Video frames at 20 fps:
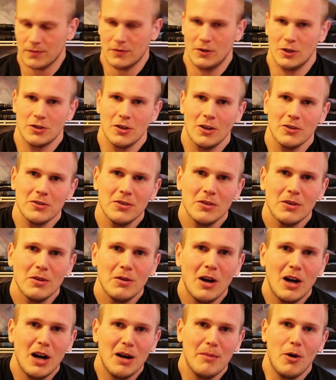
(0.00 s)
There's
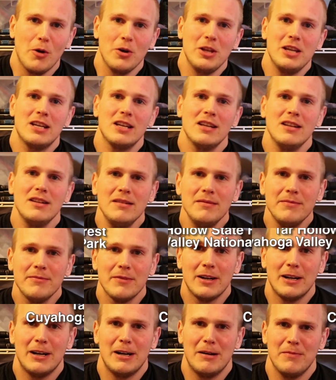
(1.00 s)
also Mohican.
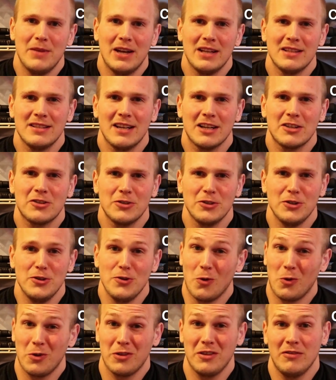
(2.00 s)
That's actually
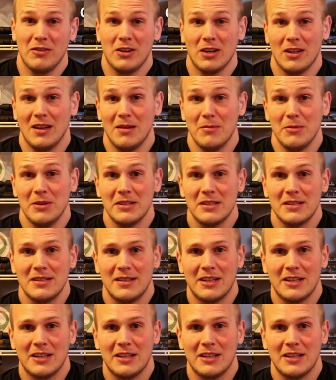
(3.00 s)
north of Columbus.